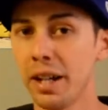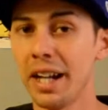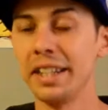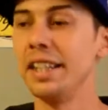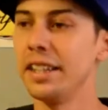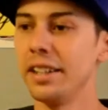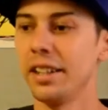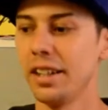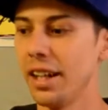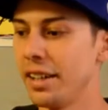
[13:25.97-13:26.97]
I needed
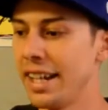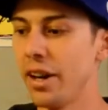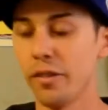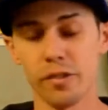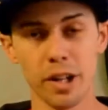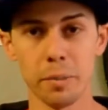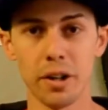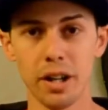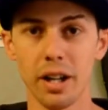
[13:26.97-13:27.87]
a nail framer,